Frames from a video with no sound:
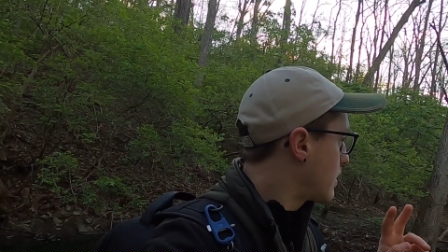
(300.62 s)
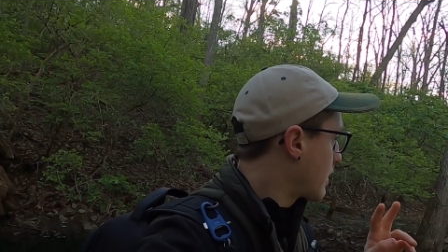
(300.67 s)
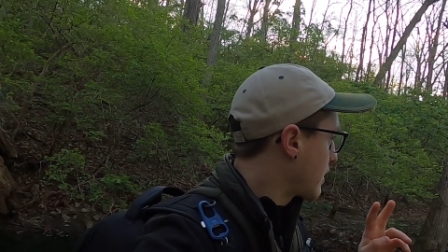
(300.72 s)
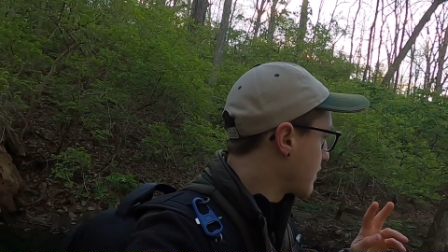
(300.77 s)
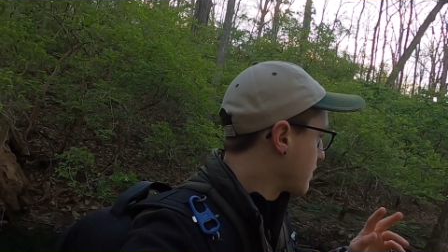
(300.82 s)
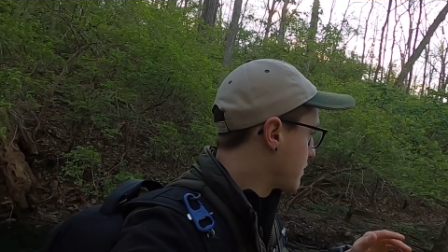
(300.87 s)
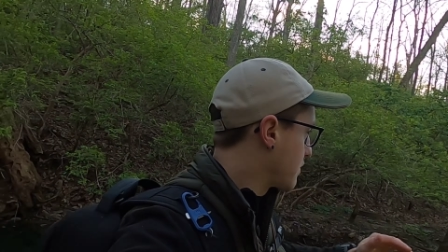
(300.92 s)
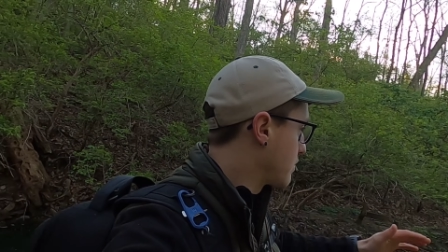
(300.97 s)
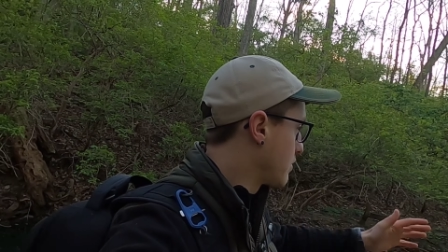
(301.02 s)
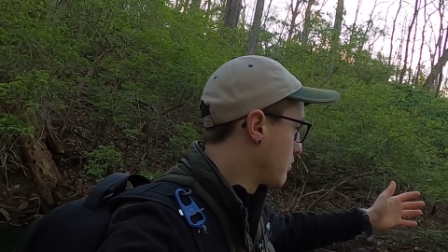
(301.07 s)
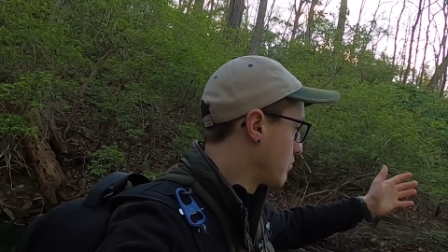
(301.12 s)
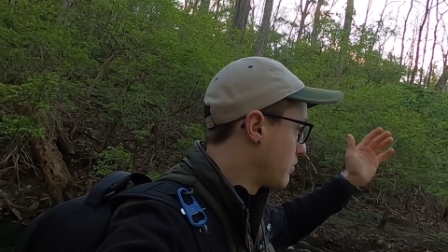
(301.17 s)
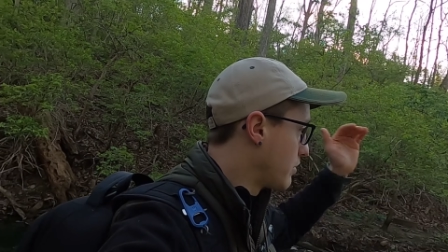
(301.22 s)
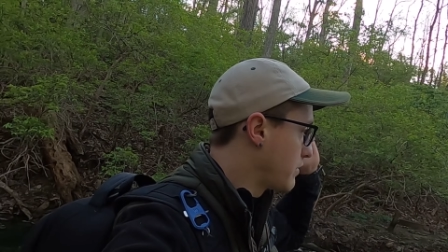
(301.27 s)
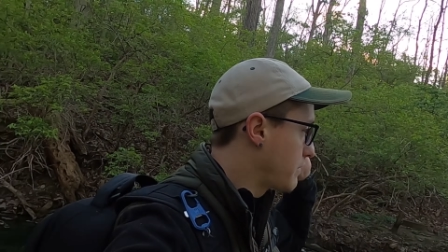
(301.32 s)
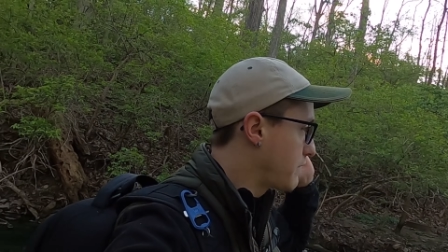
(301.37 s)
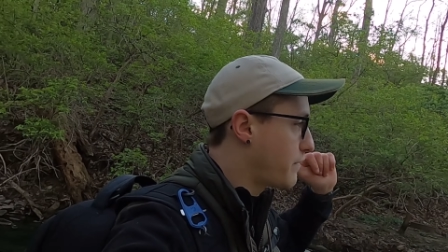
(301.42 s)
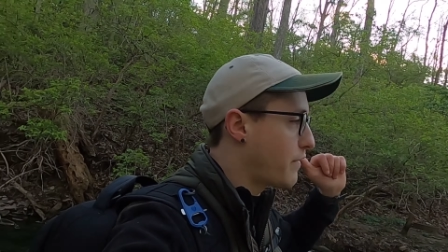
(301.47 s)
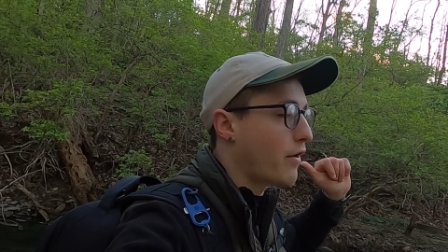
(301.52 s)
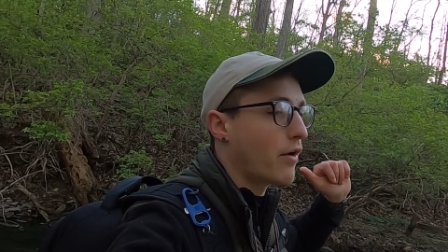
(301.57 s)
I guess, the
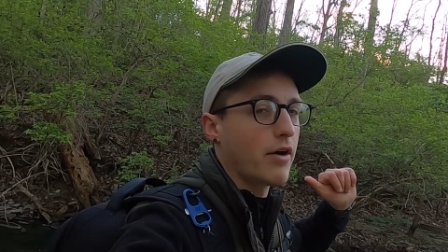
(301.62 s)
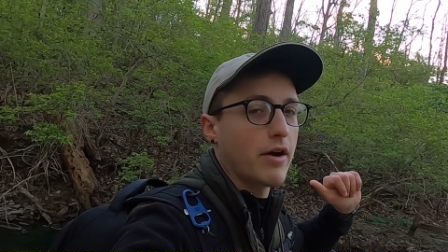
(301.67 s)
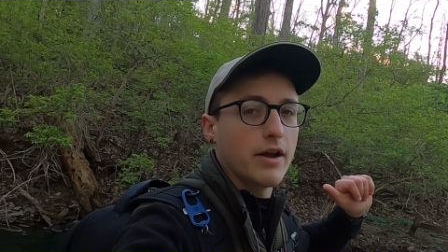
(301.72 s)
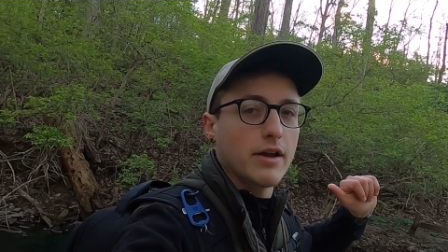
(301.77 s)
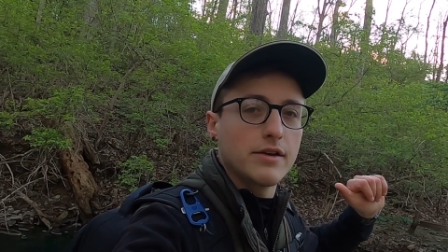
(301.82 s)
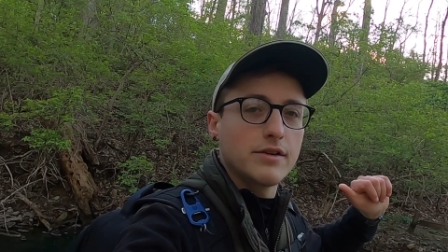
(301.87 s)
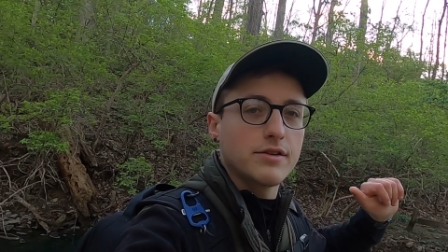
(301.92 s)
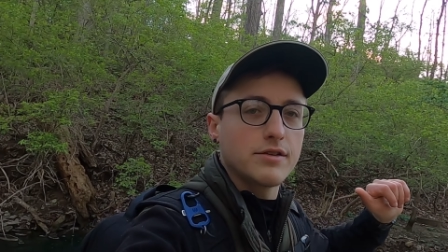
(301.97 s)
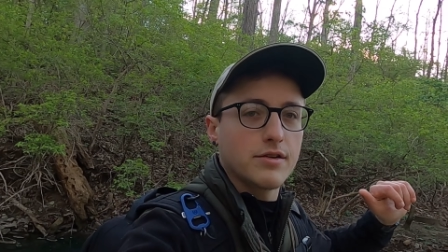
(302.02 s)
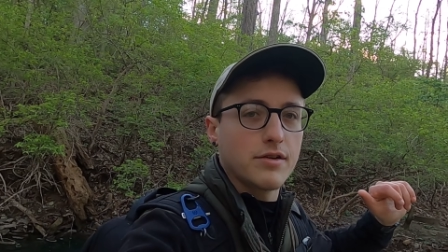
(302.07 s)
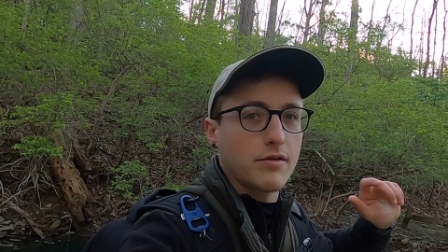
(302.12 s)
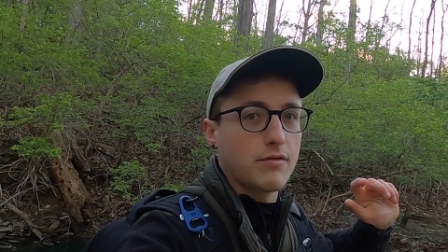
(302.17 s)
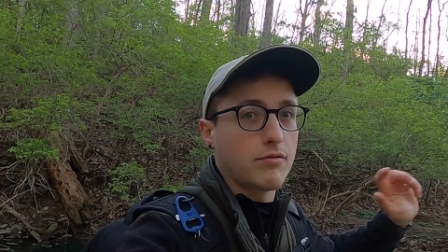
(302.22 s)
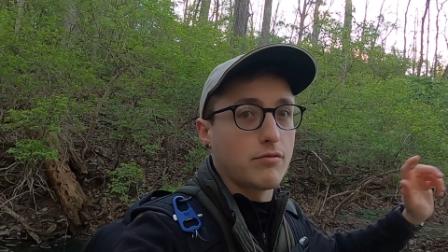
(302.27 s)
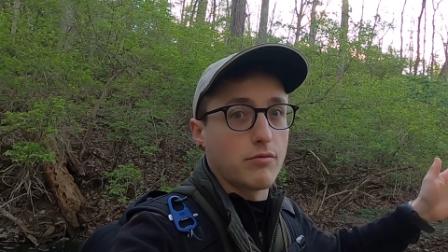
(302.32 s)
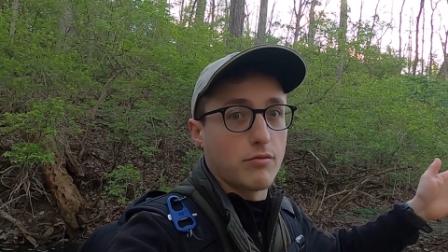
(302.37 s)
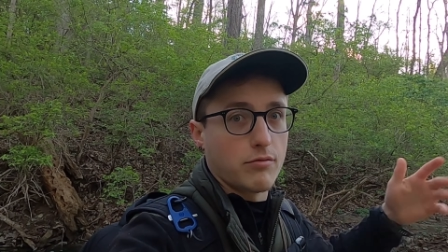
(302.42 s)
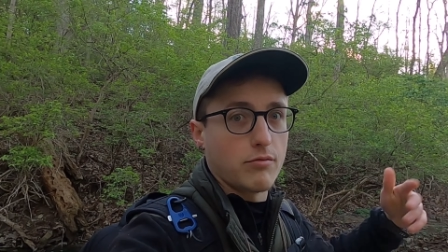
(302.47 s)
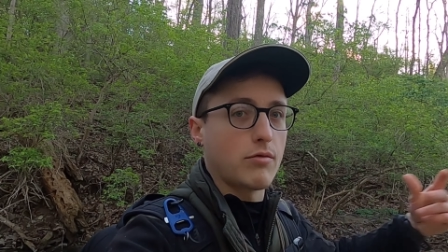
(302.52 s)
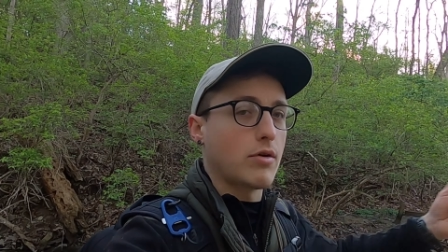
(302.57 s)
one far end of
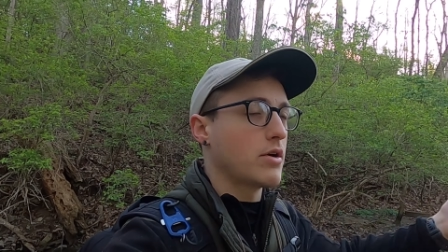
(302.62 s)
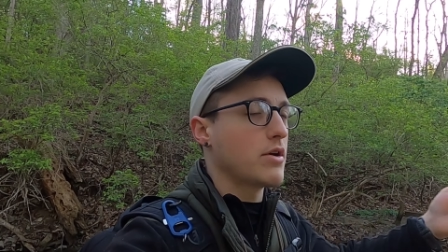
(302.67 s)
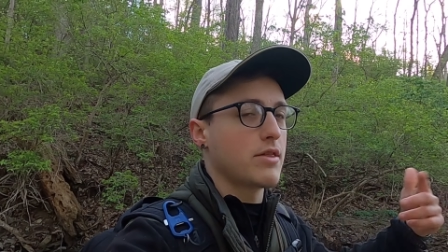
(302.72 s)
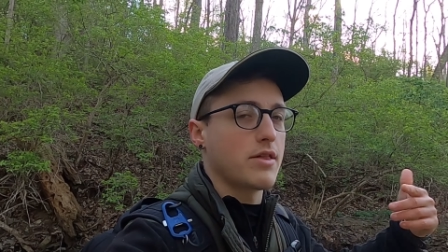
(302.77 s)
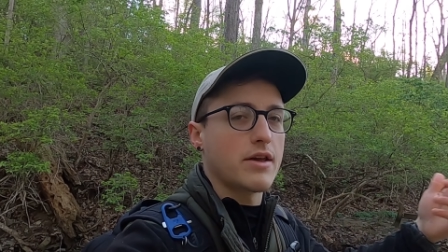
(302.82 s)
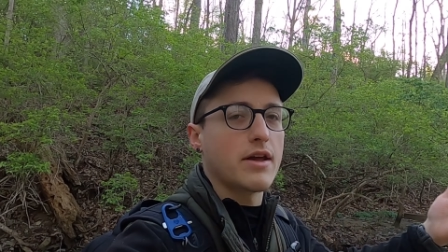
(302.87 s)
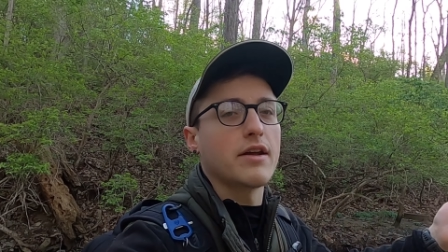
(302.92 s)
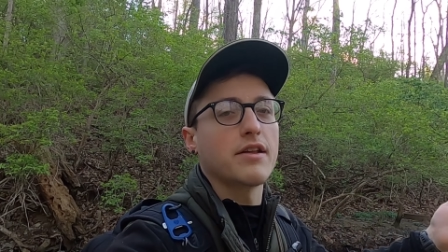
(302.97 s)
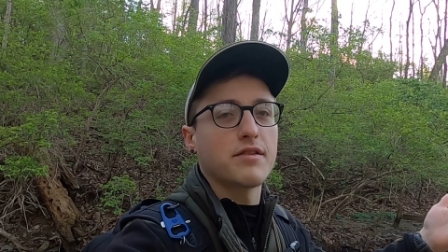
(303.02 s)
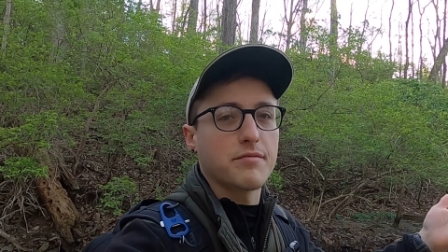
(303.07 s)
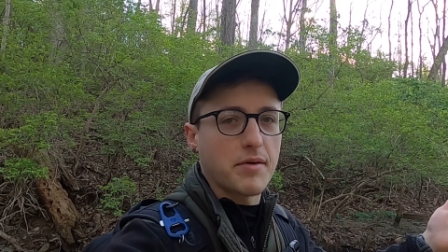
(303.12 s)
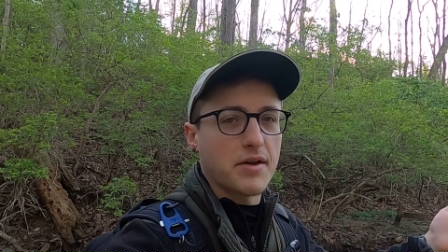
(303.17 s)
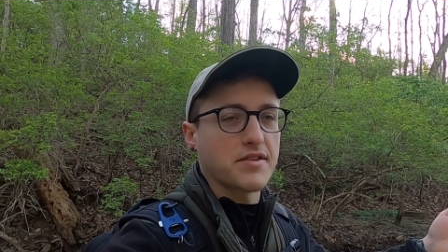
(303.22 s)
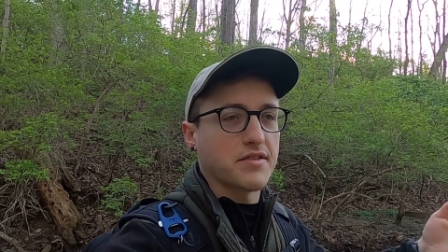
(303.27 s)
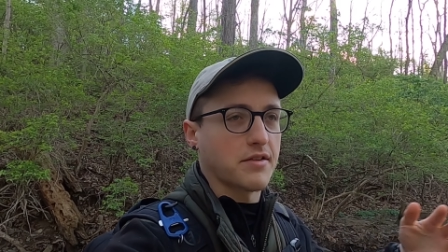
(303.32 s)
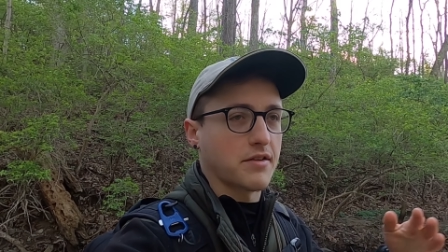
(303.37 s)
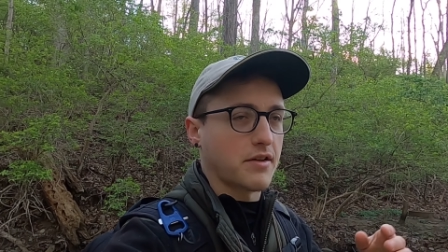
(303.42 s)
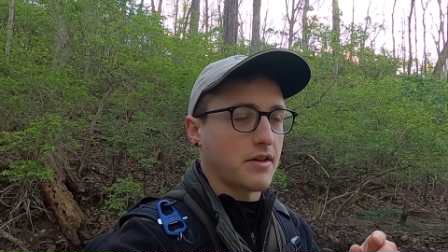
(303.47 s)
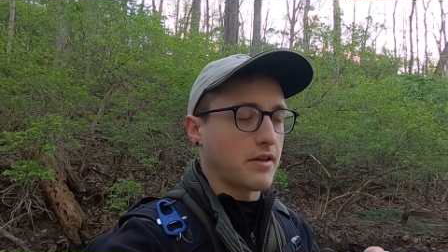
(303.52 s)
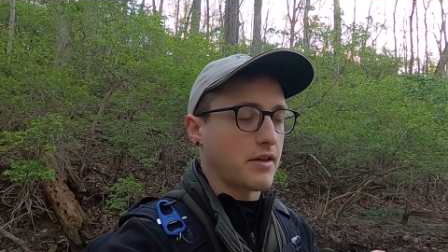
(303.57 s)
one of the ends,
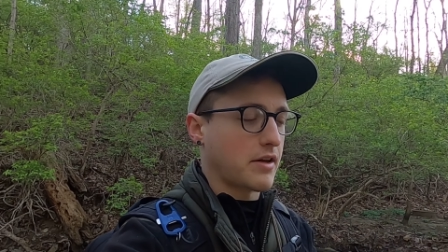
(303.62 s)
basically.